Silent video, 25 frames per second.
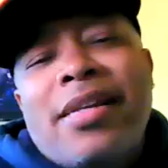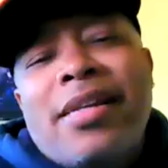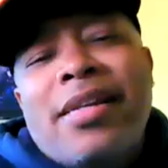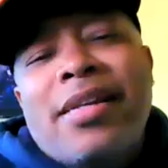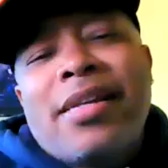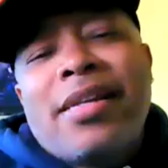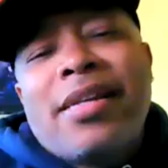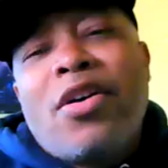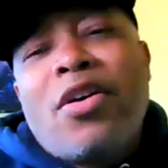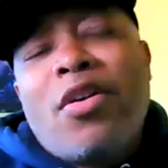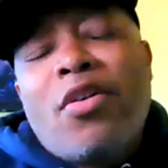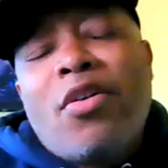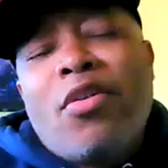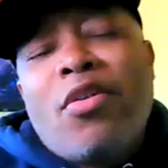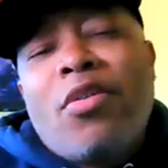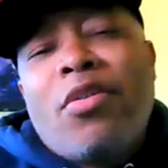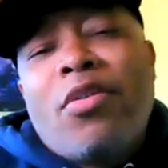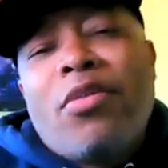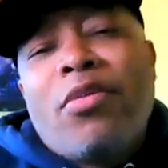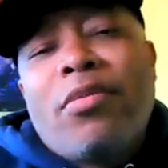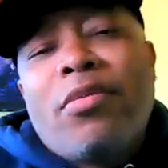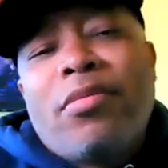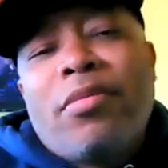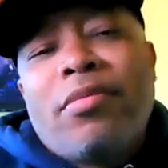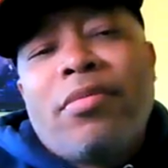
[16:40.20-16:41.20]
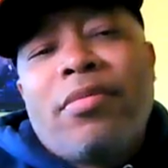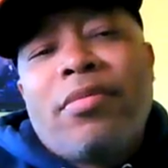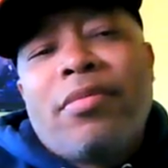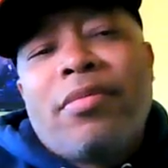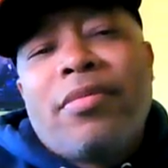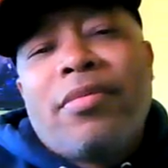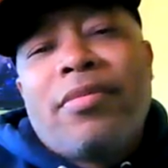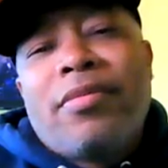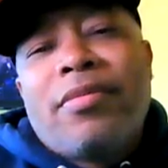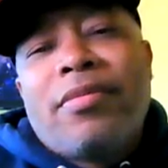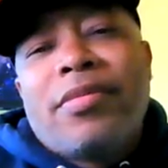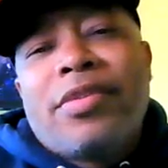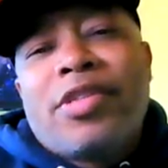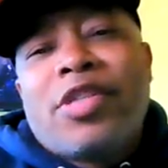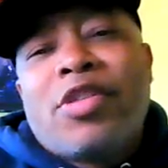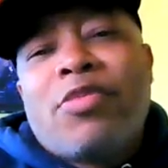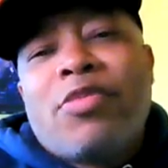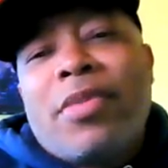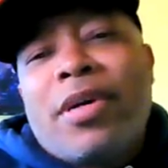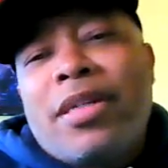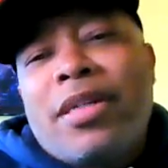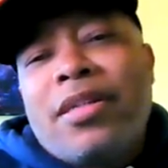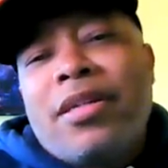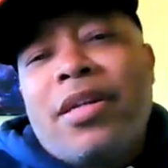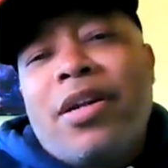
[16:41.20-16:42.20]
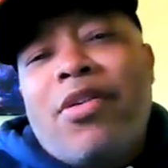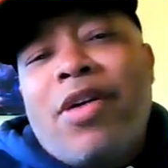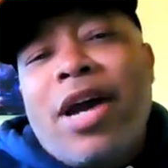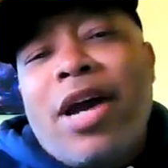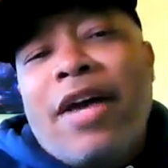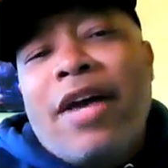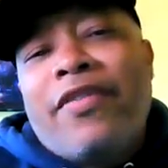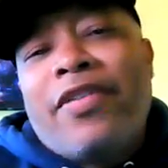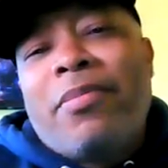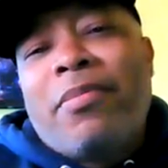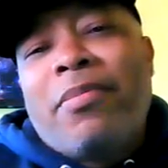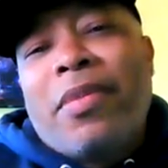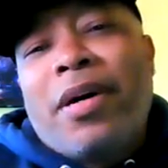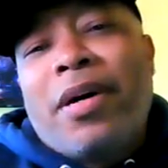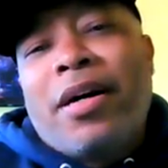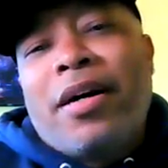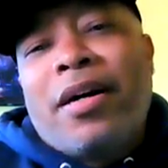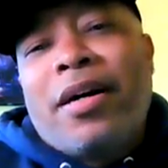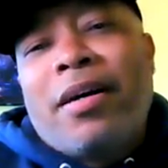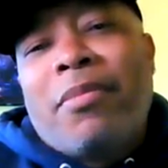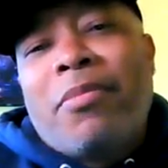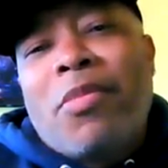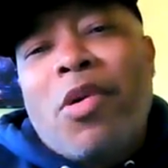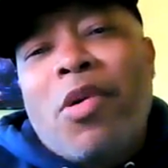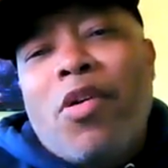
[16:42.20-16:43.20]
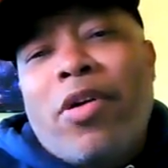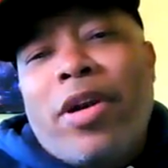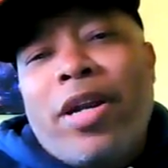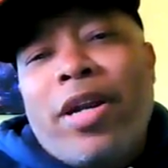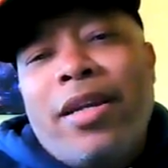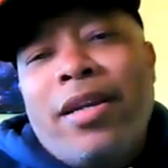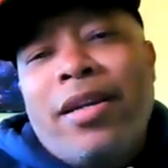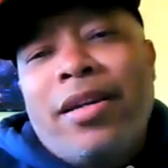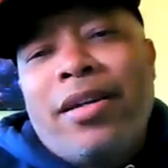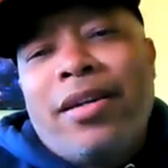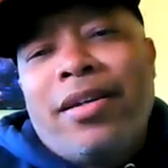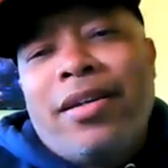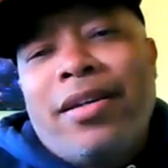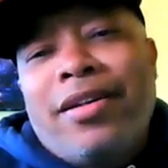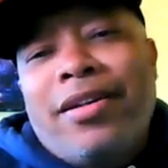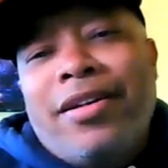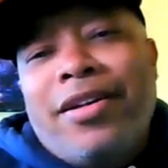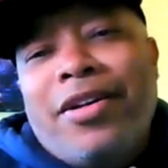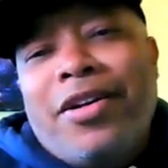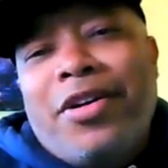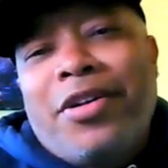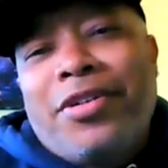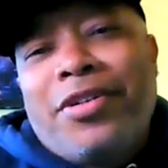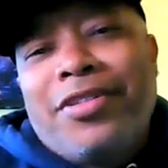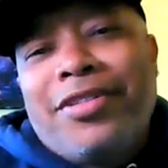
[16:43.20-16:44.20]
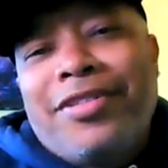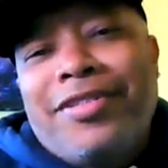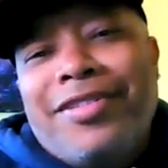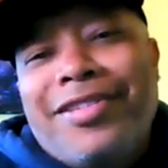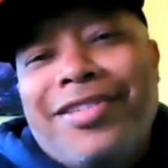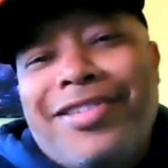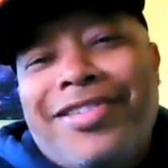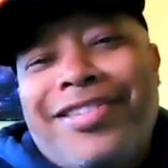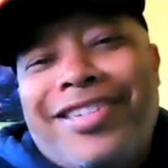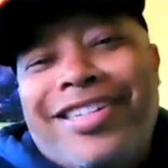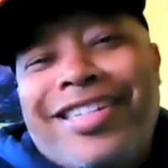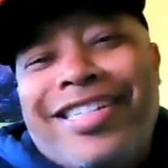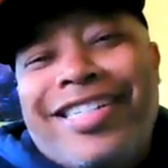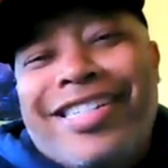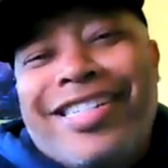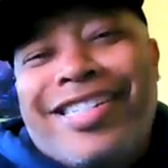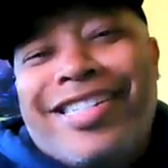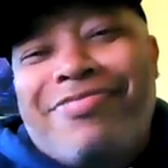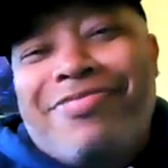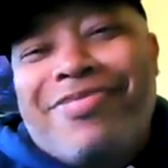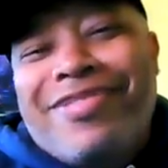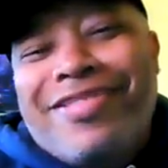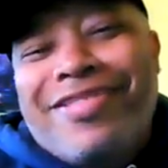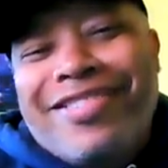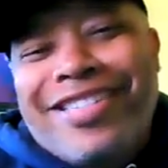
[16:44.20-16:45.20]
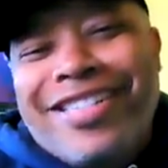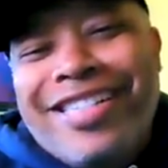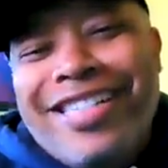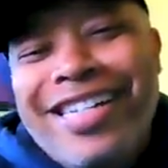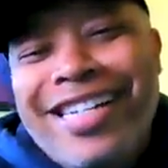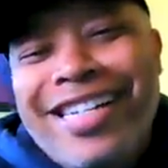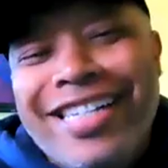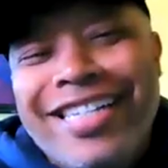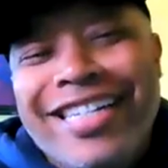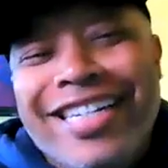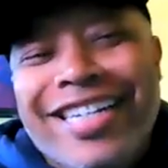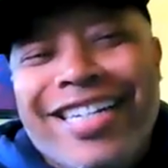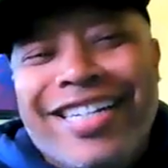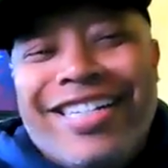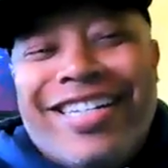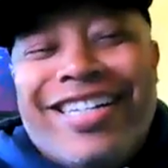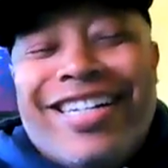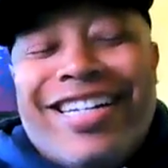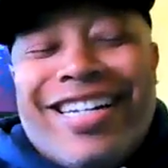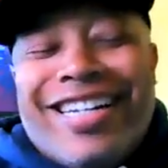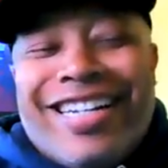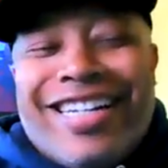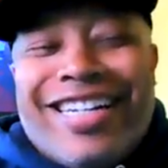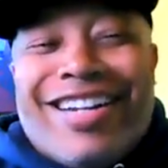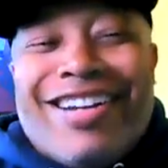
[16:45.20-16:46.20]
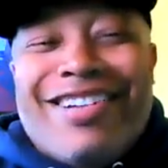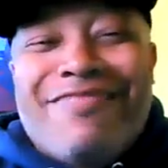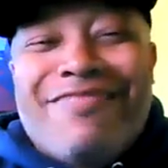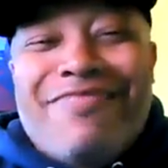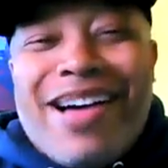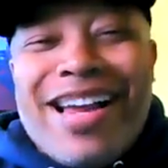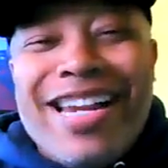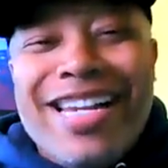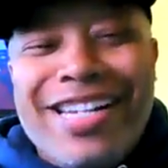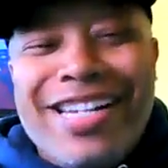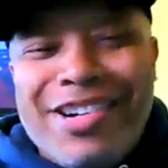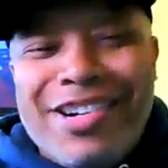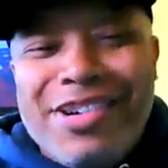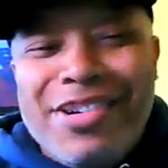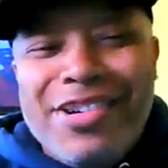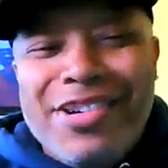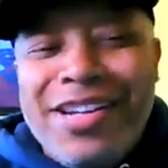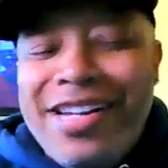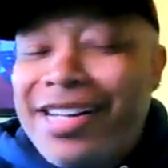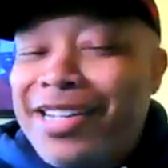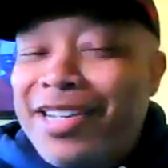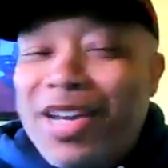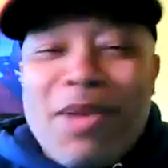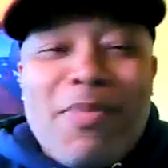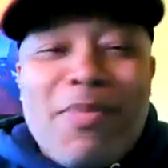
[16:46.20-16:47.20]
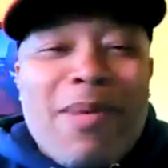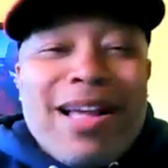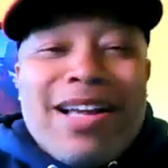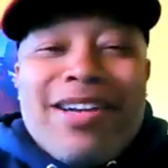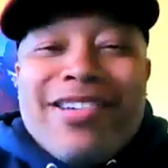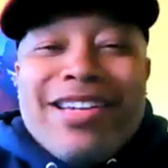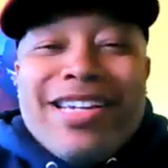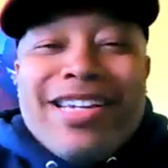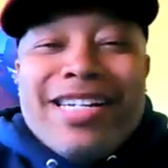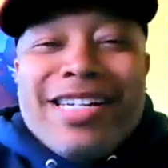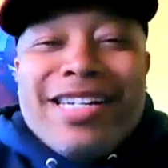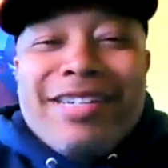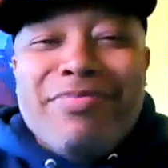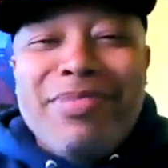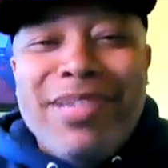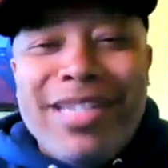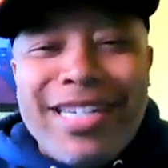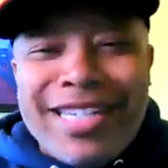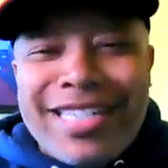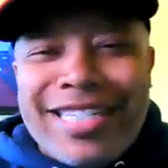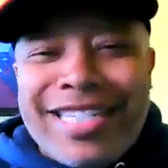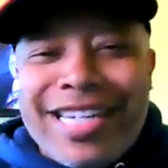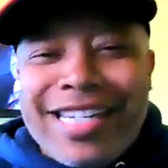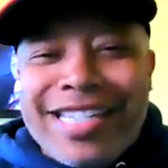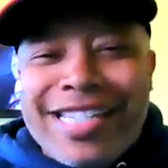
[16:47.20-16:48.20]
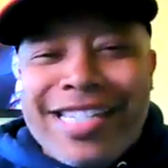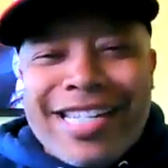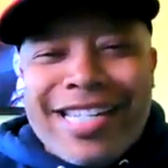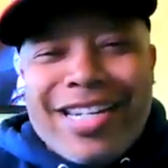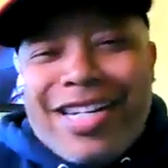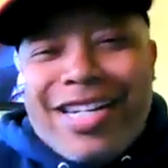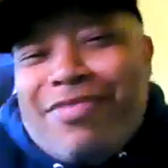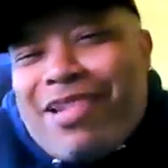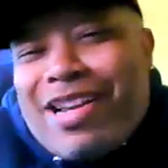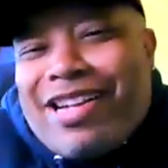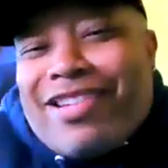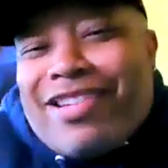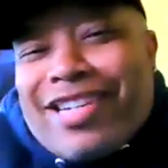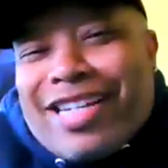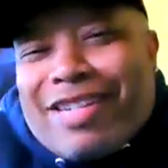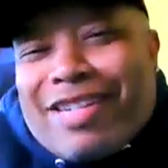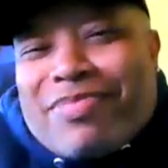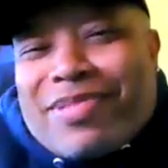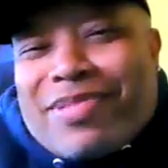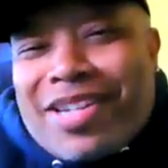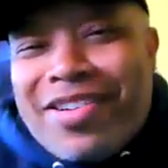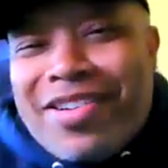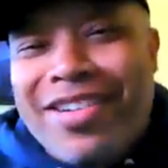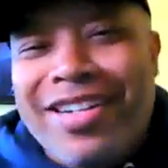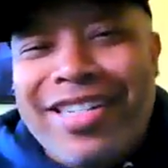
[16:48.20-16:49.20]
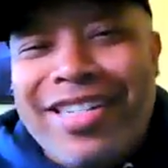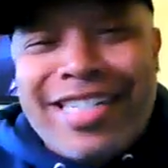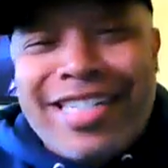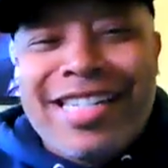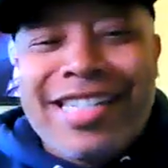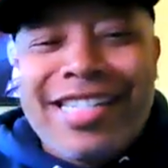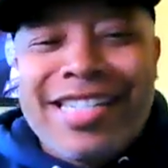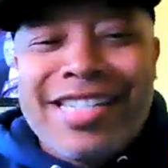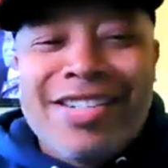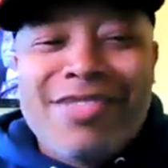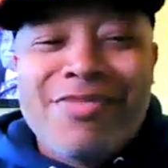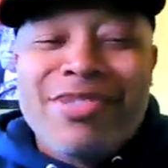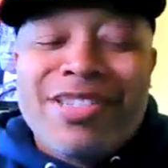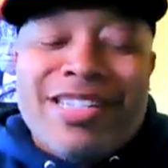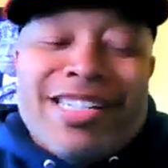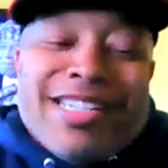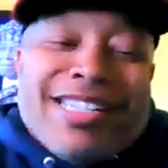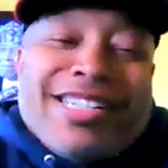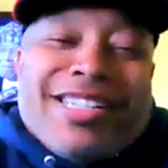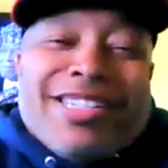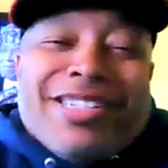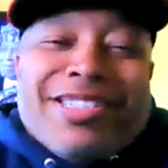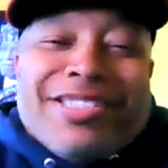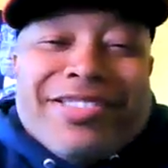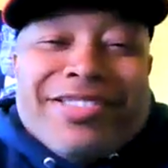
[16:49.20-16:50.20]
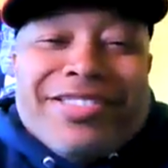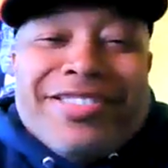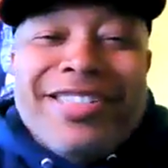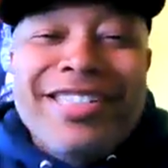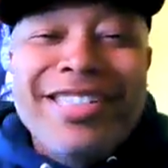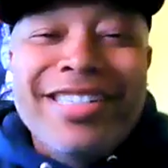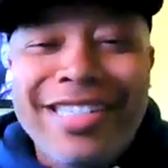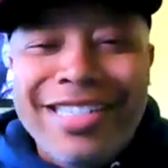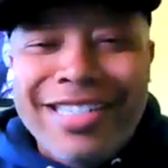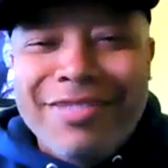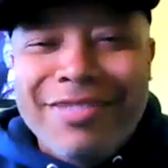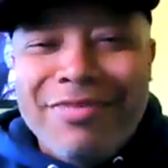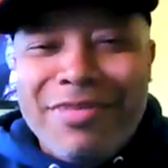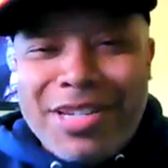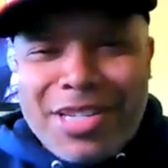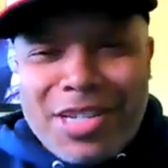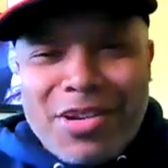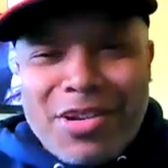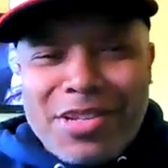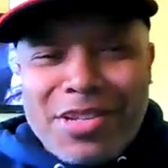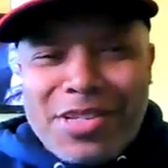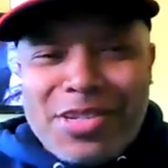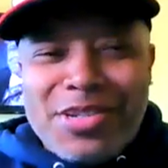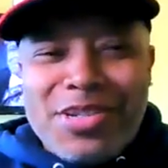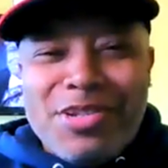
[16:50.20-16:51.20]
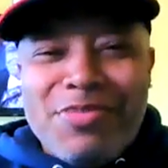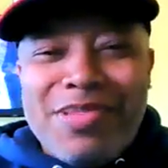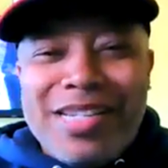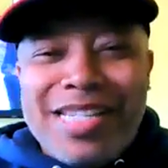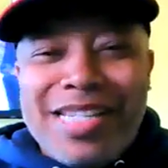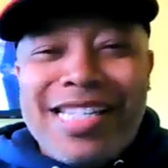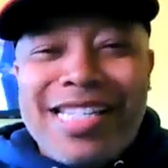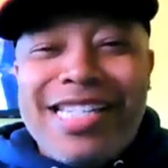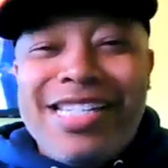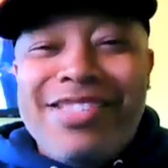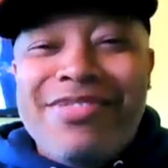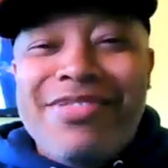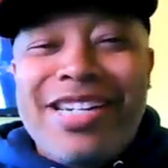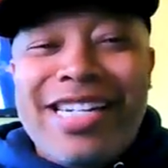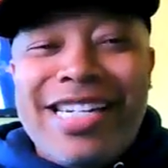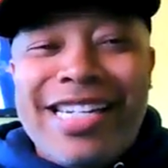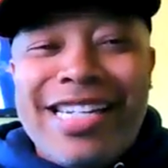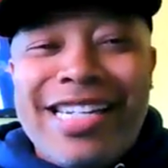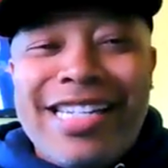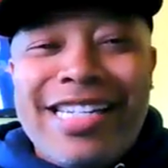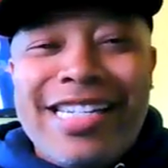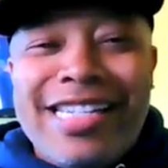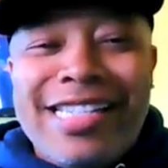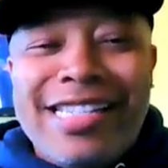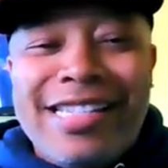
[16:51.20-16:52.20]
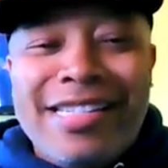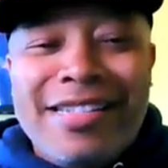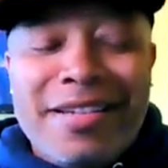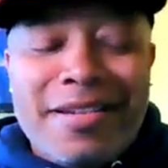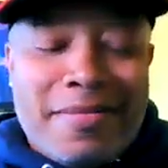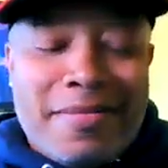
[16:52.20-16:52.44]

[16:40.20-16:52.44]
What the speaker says: so Zamunda don't have a Maury on Zamunda. nobody go get a blood test, or nobody go get a paternity test. We just go assume this is what it is.